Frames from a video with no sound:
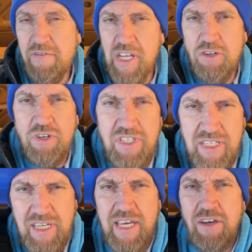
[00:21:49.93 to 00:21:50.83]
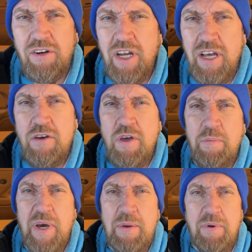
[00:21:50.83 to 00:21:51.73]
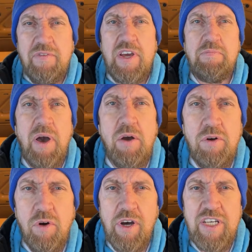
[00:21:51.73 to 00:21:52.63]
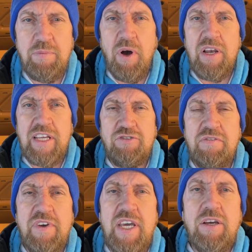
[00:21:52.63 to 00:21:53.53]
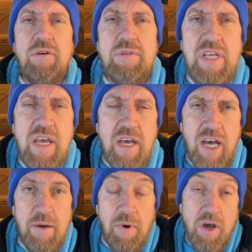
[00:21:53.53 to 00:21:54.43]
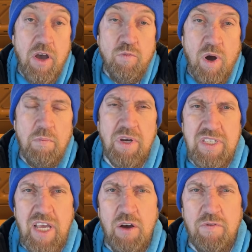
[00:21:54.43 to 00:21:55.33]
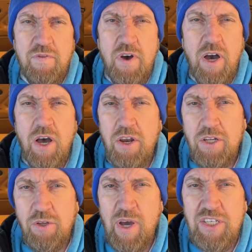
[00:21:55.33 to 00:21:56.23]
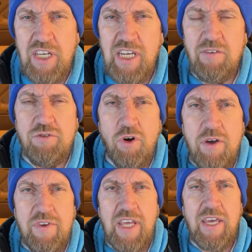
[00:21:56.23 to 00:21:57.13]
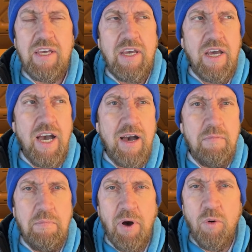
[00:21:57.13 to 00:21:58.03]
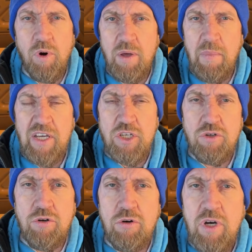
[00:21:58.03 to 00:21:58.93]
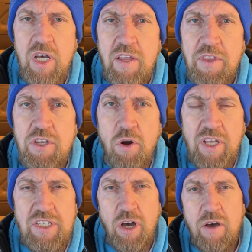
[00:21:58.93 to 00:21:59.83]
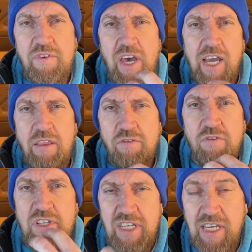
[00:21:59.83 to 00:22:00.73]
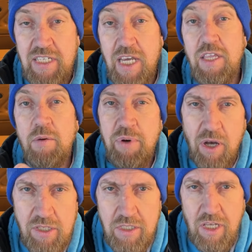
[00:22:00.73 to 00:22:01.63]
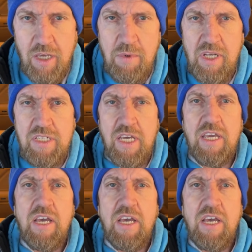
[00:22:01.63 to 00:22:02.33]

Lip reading: Bit of an interesting take on it. I know that people are very polarized by electric vehicles. I own one myself, and I do actually love driving it, but I want to make sure the knowledge that I've gained through the TT that I pass on to the community,